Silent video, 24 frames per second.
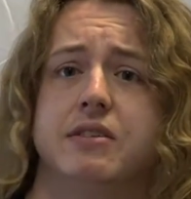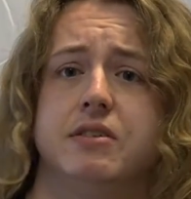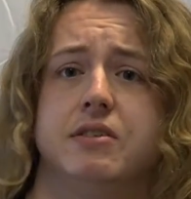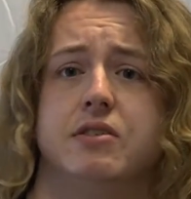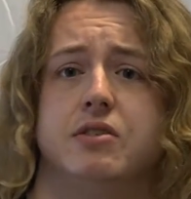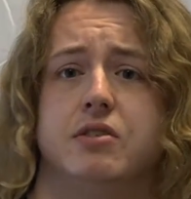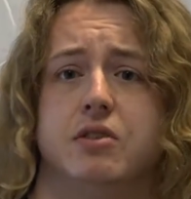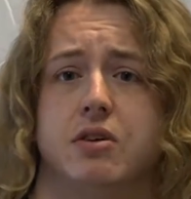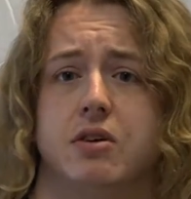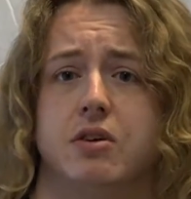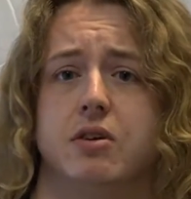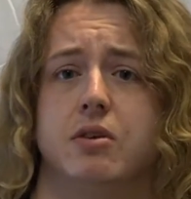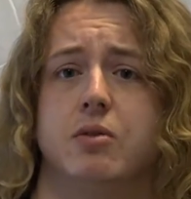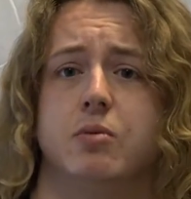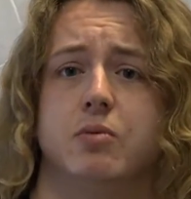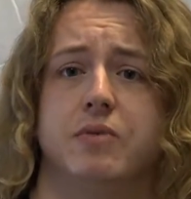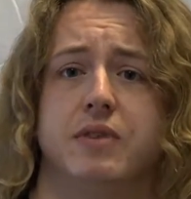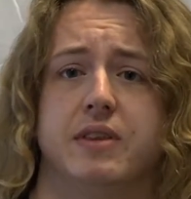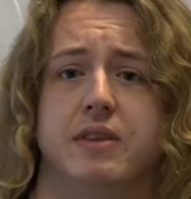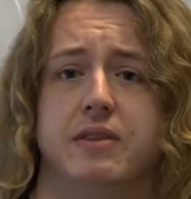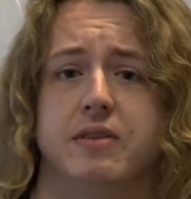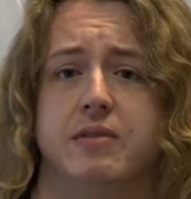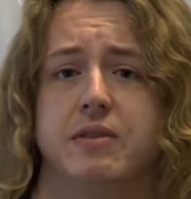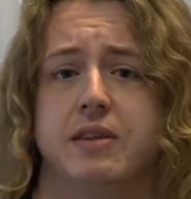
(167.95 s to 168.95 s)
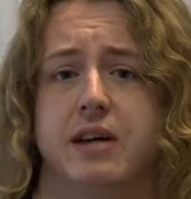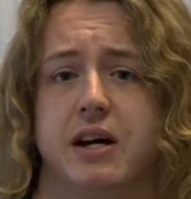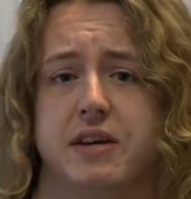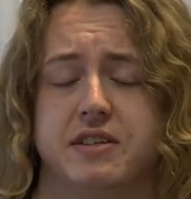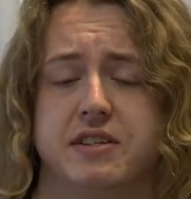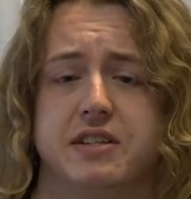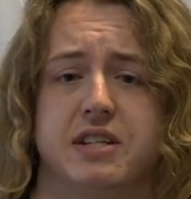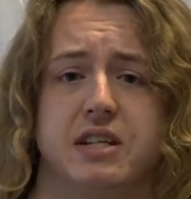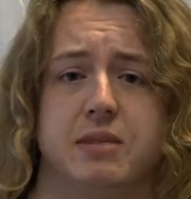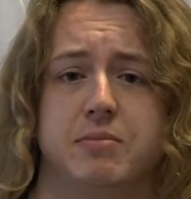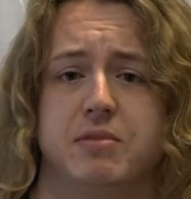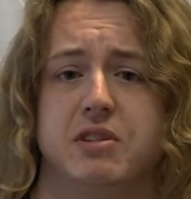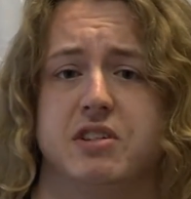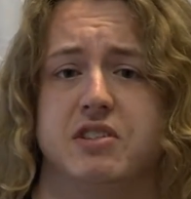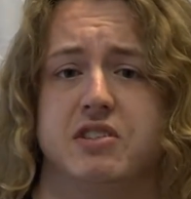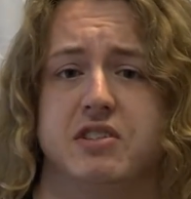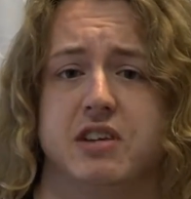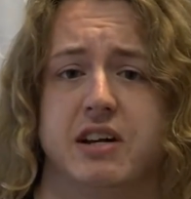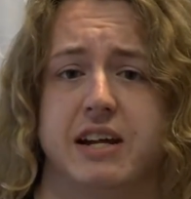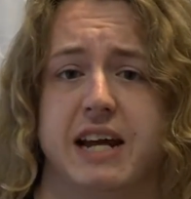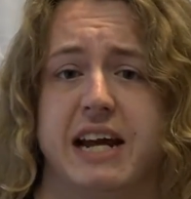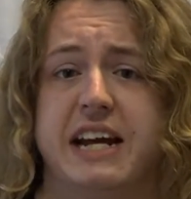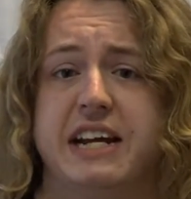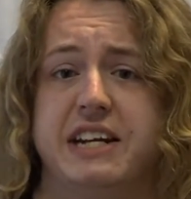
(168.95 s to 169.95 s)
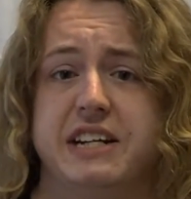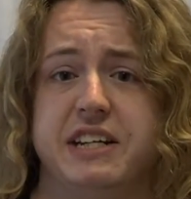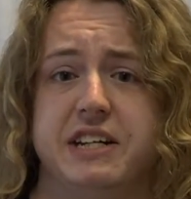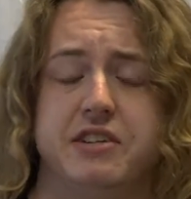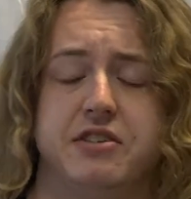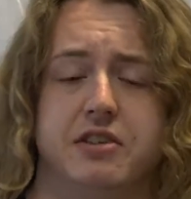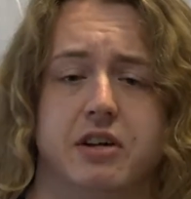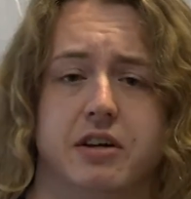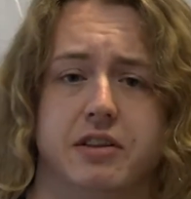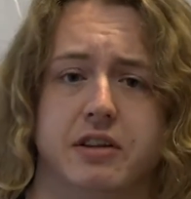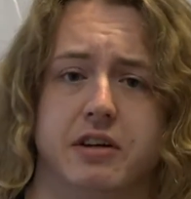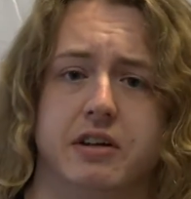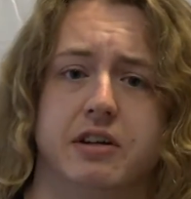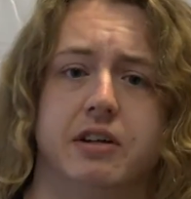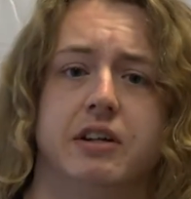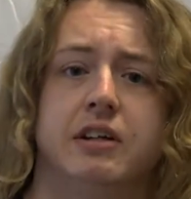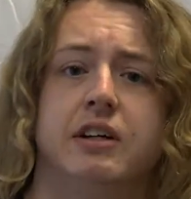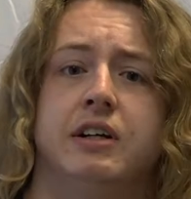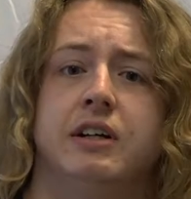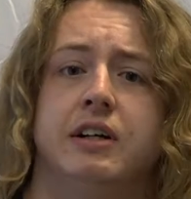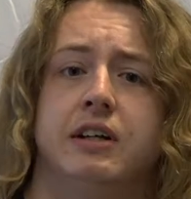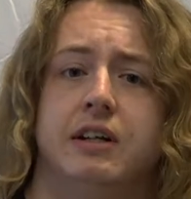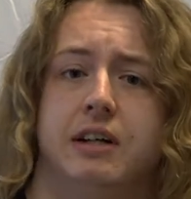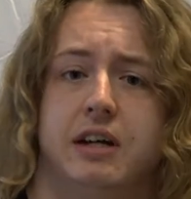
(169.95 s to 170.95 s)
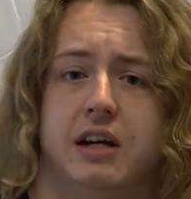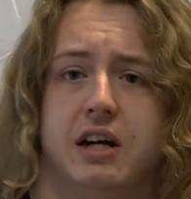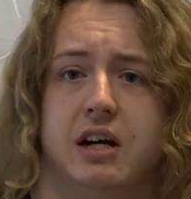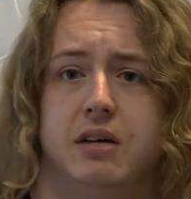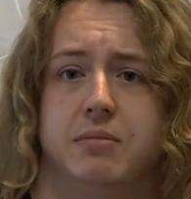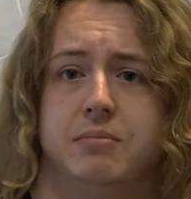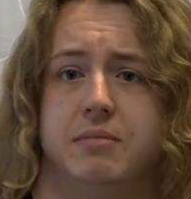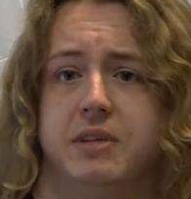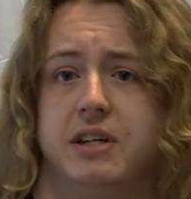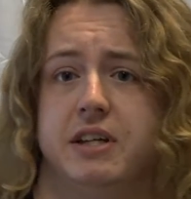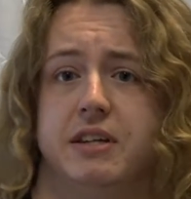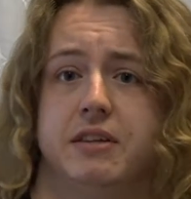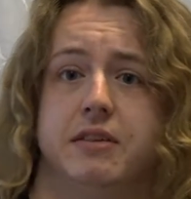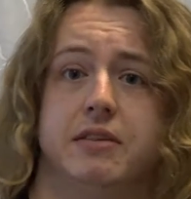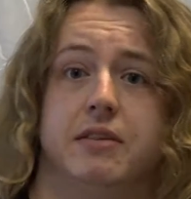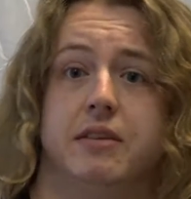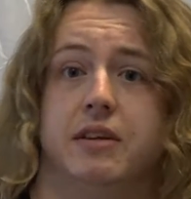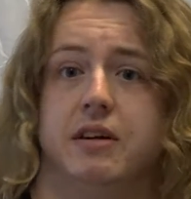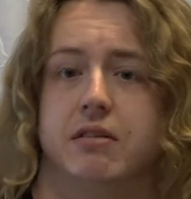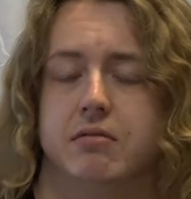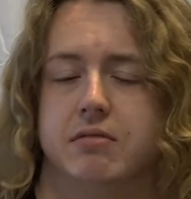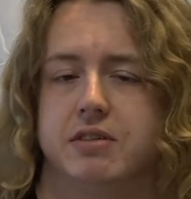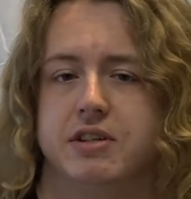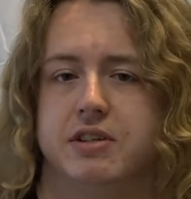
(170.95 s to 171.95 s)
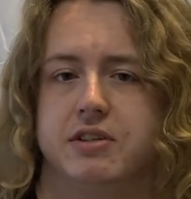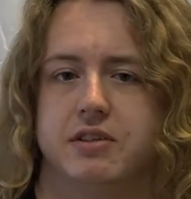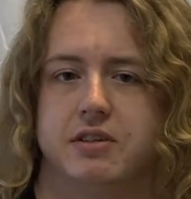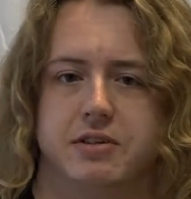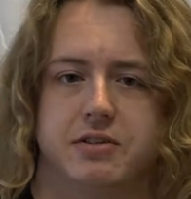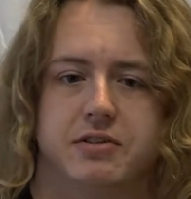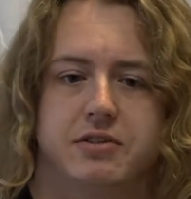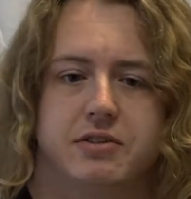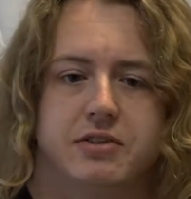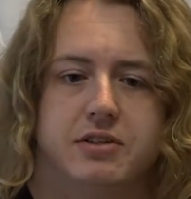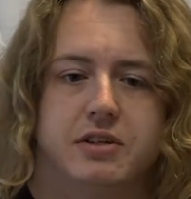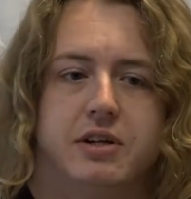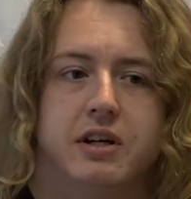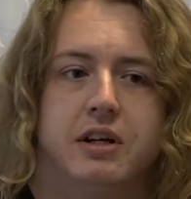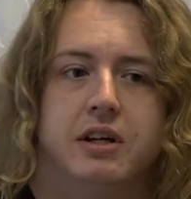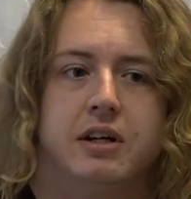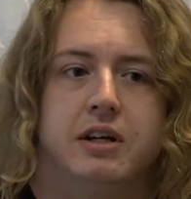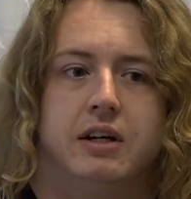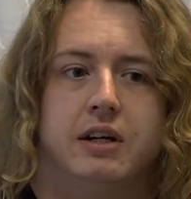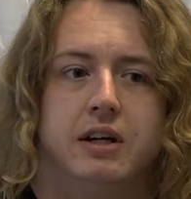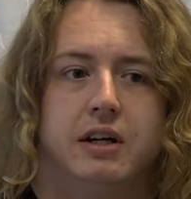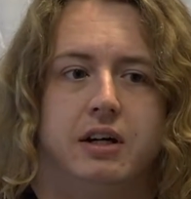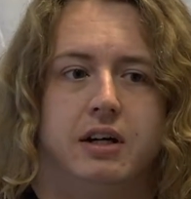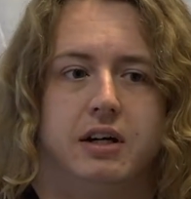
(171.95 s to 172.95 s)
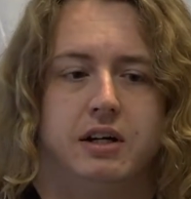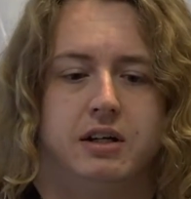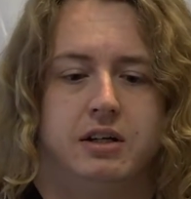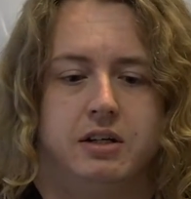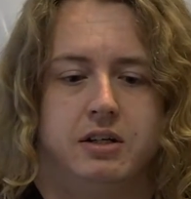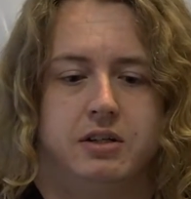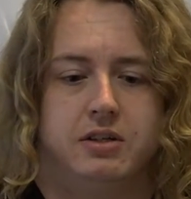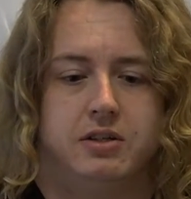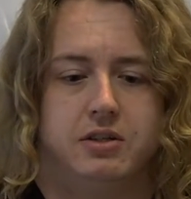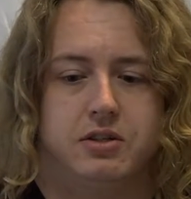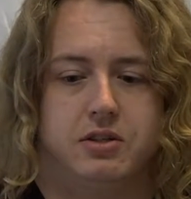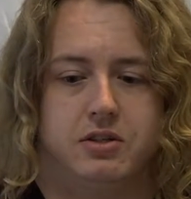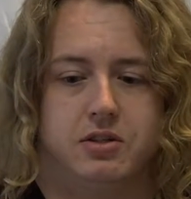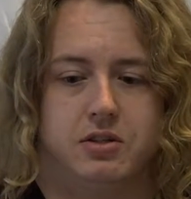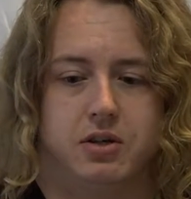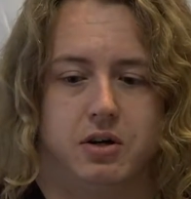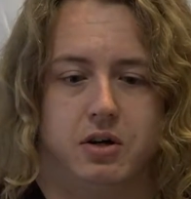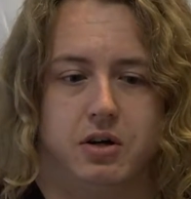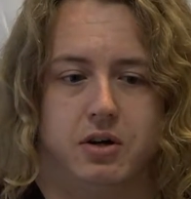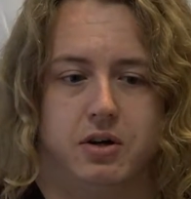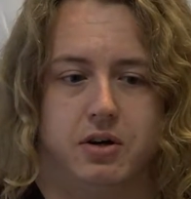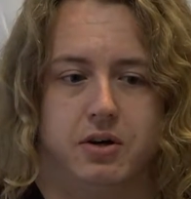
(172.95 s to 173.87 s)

So other teams can start aiding each other in their research. So